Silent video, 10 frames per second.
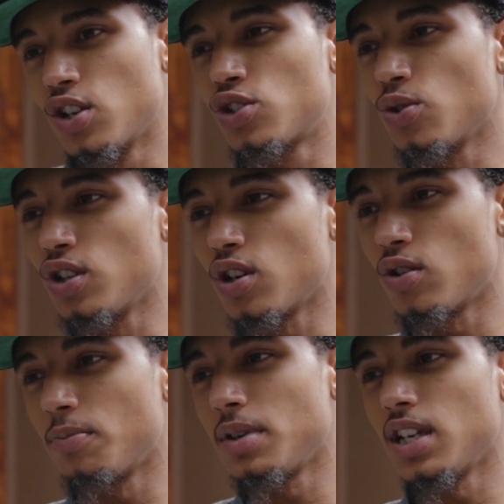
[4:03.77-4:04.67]

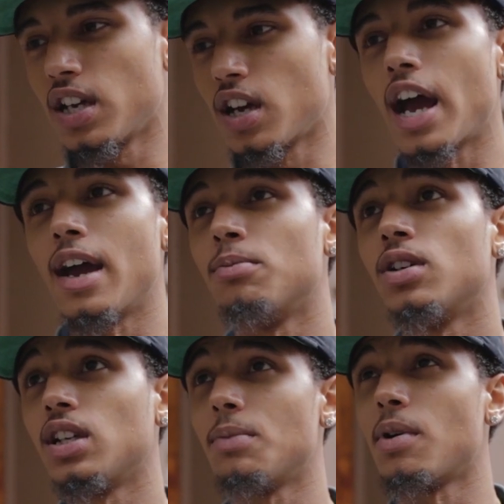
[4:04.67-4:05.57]
studio and be in there, all right,
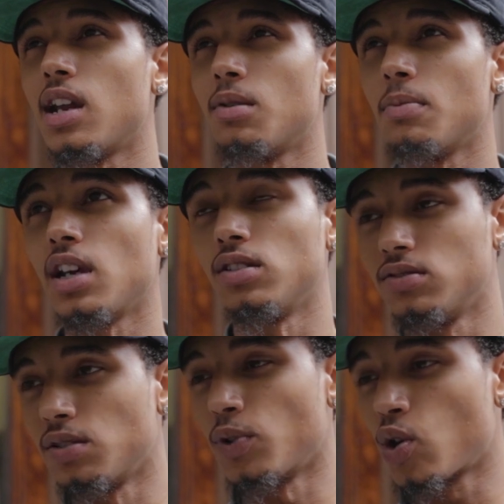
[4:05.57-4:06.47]
I'm gonna get behind the mic
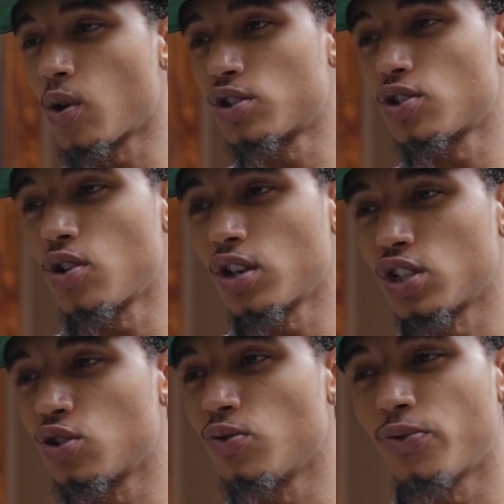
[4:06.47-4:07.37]
and record a song
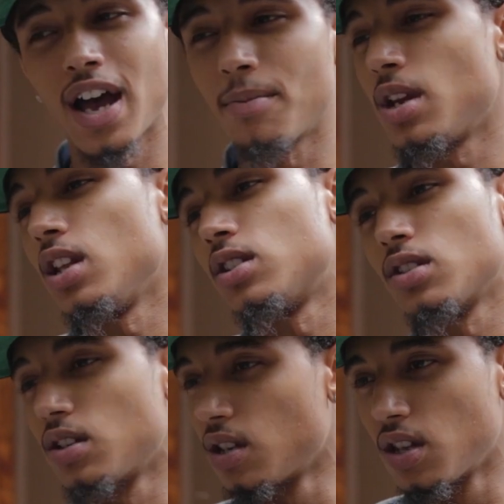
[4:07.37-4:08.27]
in 5 minutes,